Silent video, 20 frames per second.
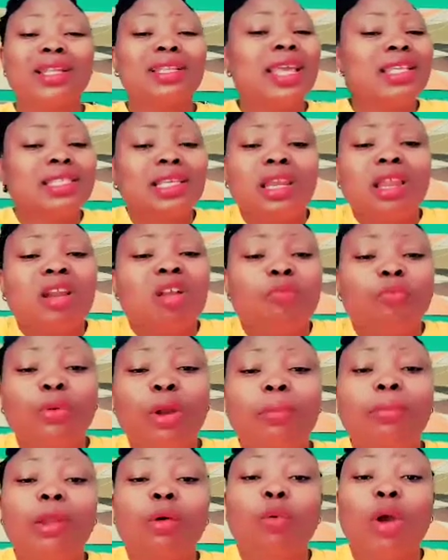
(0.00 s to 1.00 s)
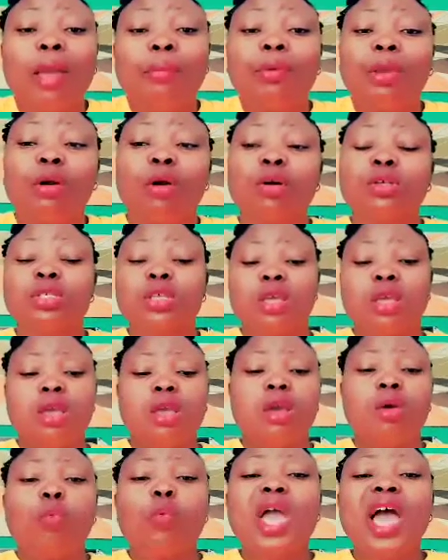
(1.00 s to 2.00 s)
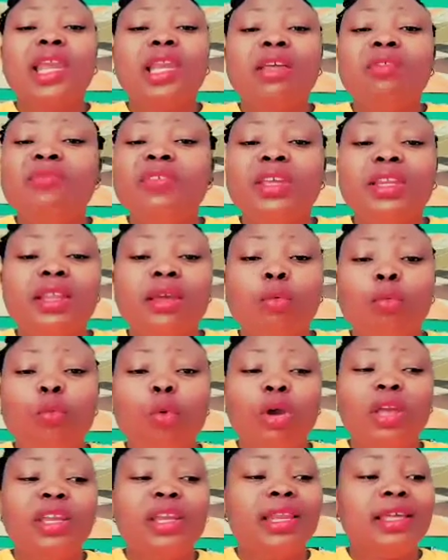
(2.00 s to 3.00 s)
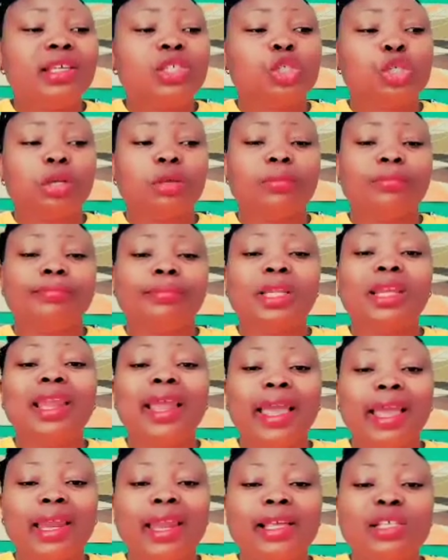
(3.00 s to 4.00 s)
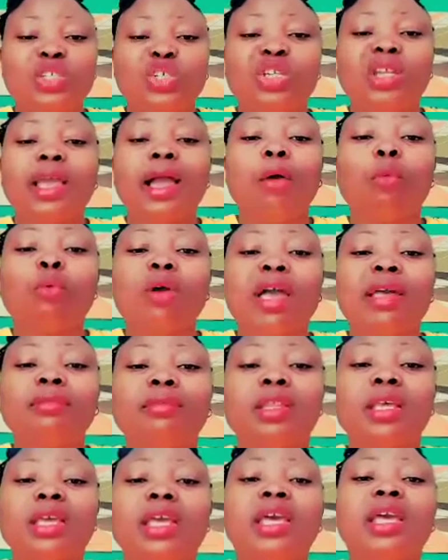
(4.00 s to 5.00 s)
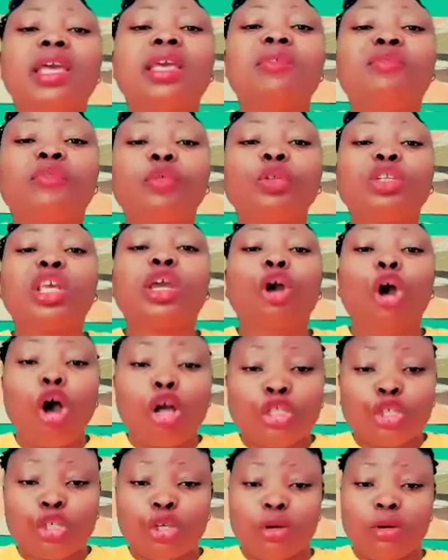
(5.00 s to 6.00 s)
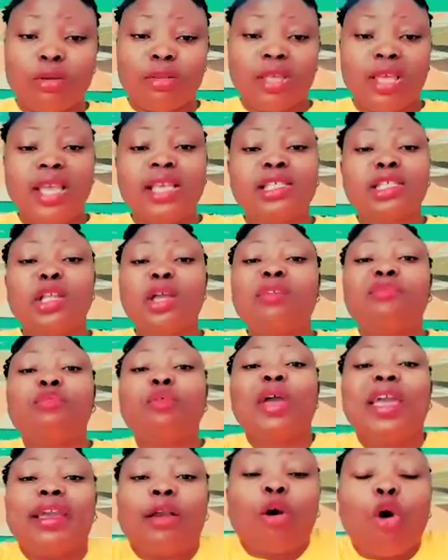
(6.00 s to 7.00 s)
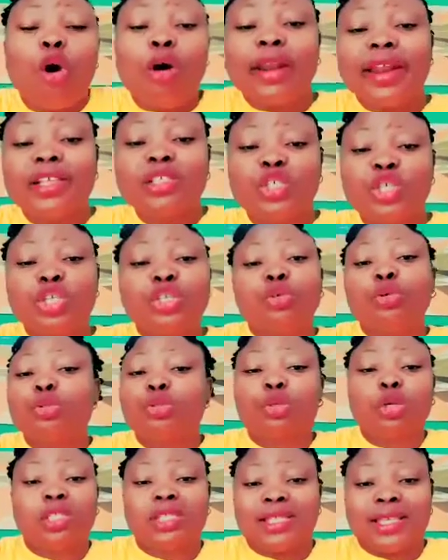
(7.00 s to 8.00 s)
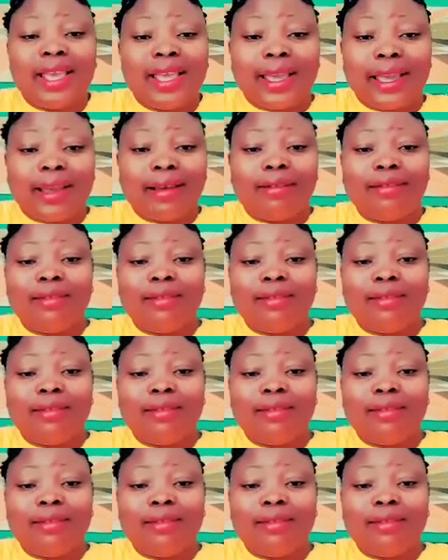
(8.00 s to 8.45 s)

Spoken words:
There's a lot of problem. Why? Because we are living in a nation like Nigeria where even the culture is not even encouraging you to think.